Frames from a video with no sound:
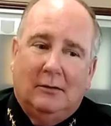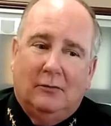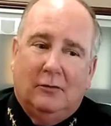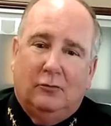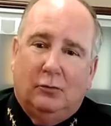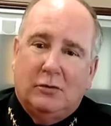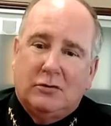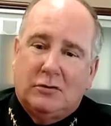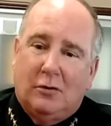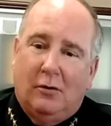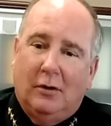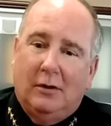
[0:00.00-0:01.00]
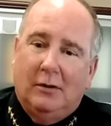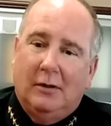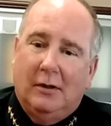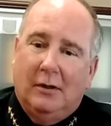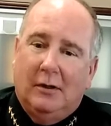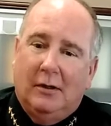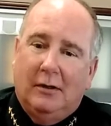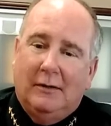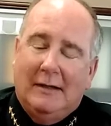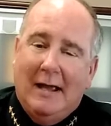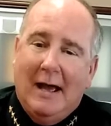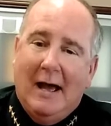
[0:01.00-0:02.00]
since we started
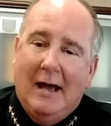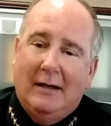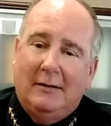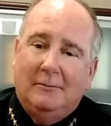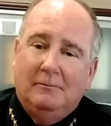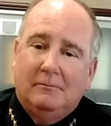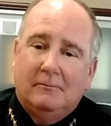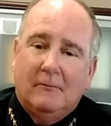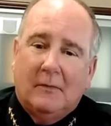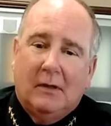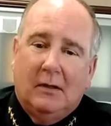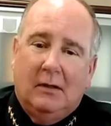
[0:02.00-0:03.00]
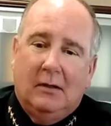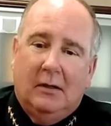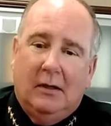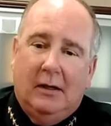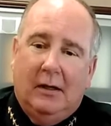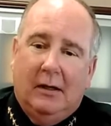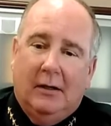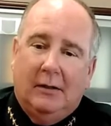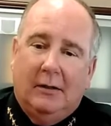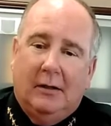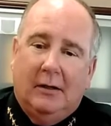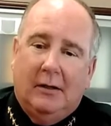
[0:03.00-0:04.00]
the ad. And